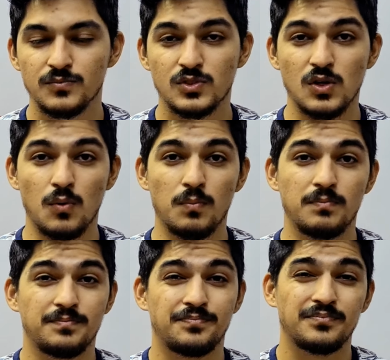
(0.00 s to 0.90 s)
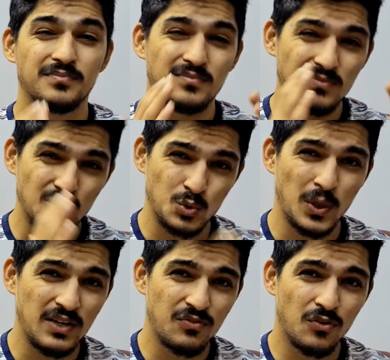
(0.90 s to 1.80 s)
So
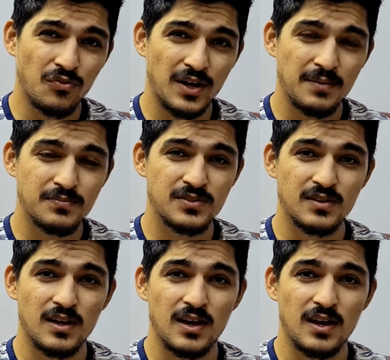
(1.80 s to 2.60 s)
24 frames